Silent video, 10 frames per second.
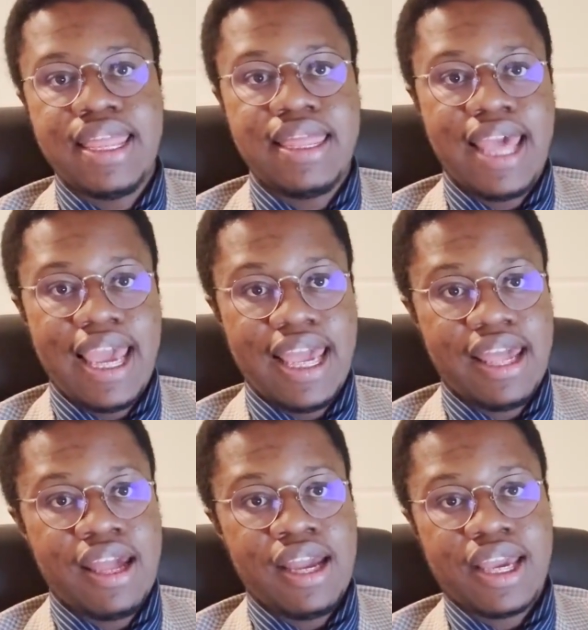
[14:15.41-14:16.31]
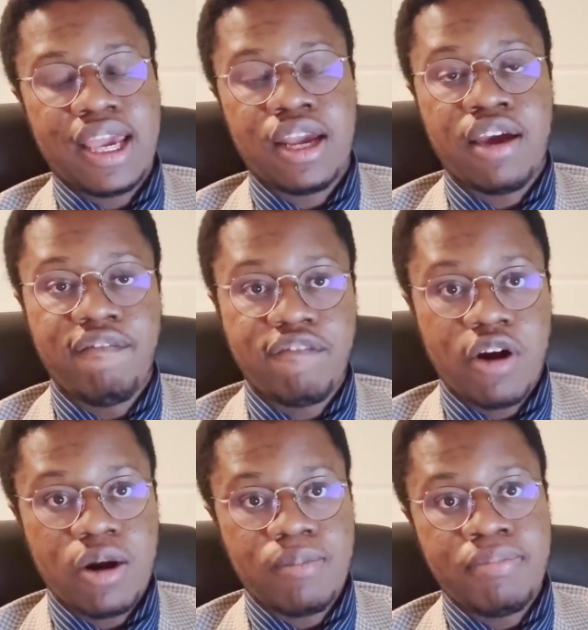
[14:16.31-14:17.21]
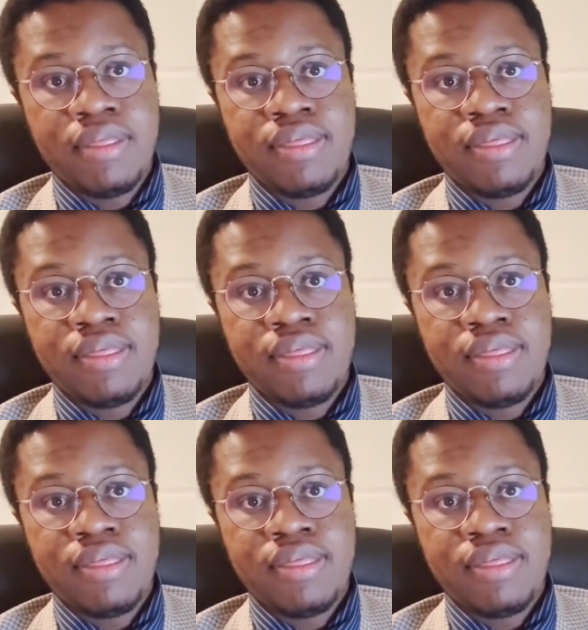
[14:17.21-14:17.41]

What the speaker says: they can confirm